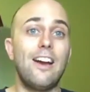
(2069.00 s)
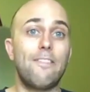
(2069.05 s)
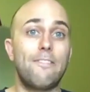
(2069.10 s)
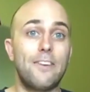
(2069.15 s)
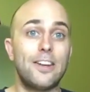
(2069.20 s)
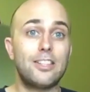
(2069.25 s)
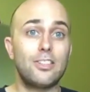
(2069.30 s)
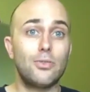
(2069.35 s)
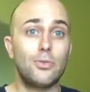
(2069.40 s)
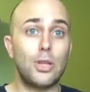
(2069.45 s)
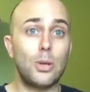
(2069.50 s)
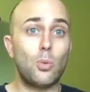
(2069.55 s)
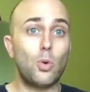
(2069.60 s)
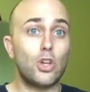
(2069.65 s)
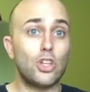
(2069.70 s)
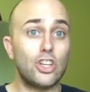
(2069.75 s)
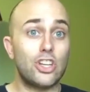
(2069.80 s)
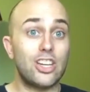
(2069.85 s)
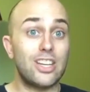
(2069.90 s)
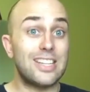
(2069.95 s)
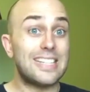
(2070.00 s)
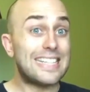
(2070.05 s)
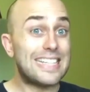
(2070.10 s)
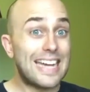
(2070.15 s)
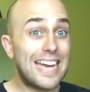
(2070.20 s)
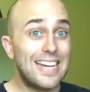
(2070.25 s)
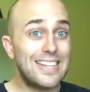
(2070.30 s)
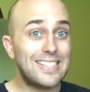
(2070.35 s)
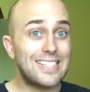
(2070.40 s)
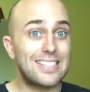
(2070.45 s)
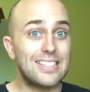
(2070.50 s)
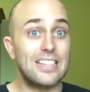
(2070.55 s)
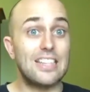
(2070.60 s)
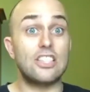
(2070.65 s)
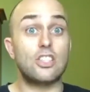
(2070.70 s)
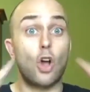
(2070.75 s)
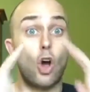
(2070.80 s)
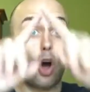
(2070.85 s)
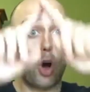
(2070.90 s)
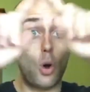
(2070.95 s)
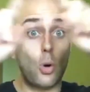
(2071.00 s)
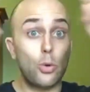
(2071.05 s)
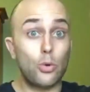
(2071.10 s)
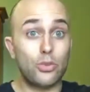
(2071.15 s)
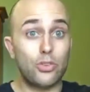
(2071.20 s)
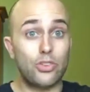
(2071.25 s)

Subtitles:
Effectively, what you're going to get is a whole